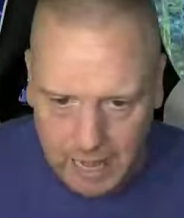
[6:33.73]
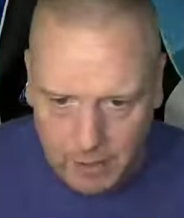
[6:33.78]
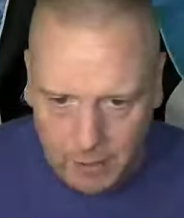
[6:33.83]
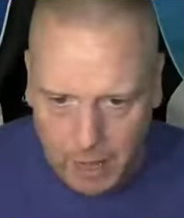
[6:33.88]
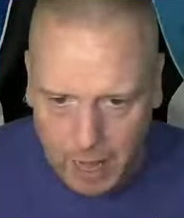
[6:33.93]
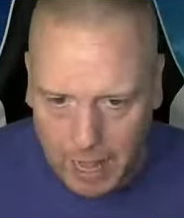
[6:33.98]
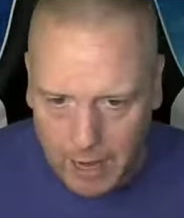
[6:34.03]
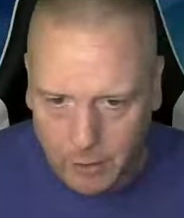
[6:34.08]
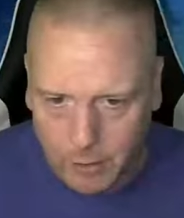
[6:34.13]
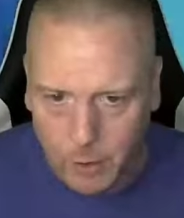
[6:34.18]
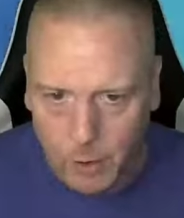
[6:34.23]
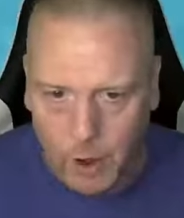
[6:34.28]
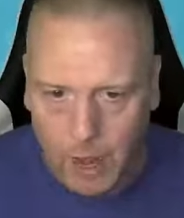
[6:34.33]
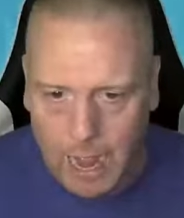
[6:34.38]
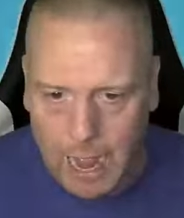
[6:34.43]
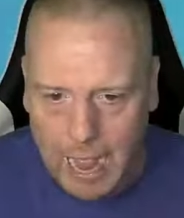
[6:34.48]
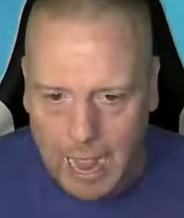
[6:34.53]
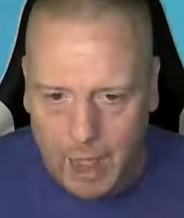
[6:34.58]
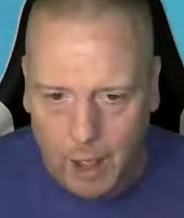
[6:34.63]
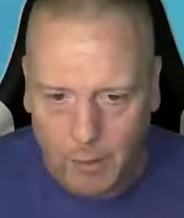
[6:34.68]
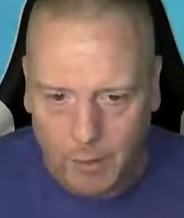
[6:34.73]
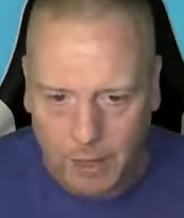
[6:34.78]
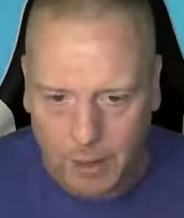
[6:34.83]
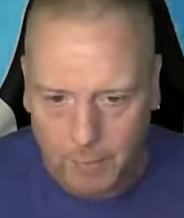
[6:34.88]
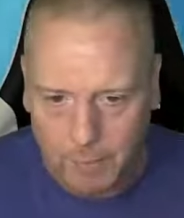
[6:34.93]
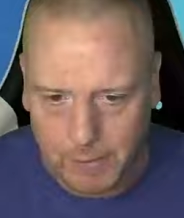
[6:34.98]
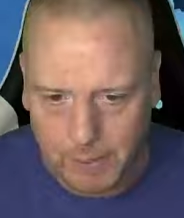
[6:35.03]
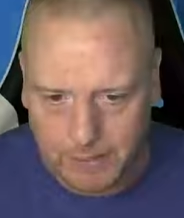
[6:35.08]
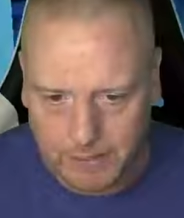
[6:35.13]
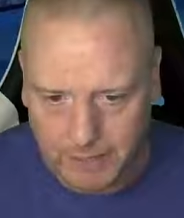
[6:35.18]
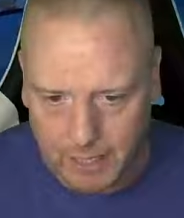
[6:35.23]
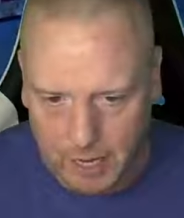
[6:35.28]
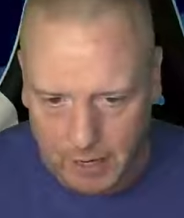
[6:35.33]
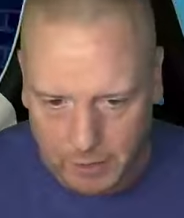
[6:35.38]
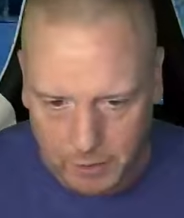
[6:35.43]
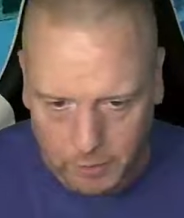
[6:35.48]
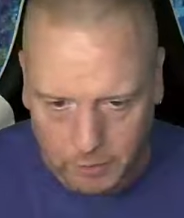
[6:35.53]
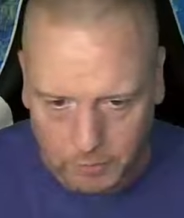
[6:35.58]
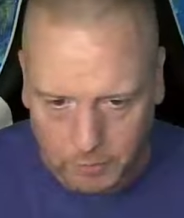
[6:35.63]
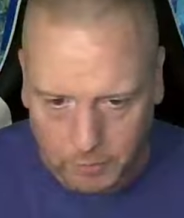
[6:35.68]
I don't know how that missed that
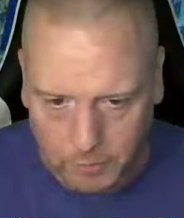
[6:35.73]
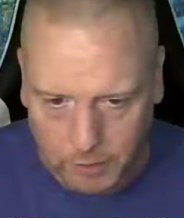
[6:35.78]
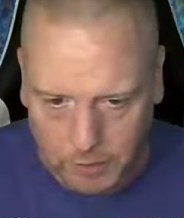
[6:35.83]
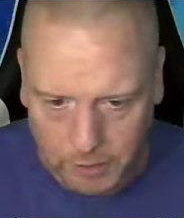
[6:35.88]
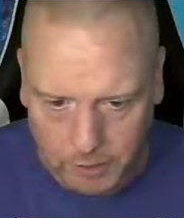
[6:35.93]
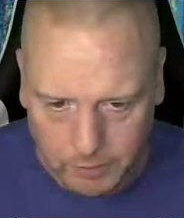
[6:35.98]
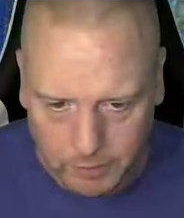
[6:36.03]
dude, for real.